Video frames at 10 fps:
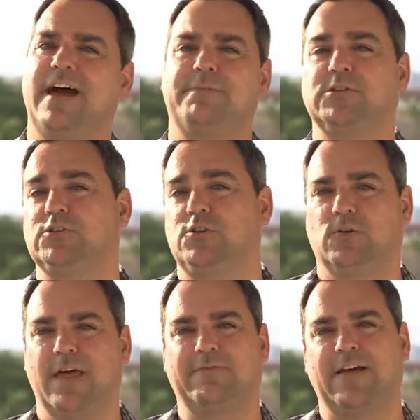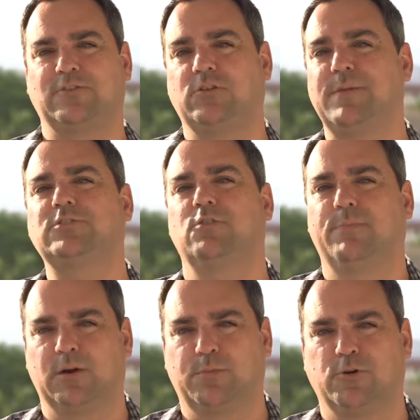happens in your life actually makes you a
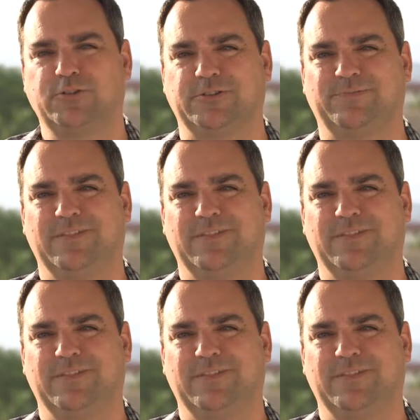better person.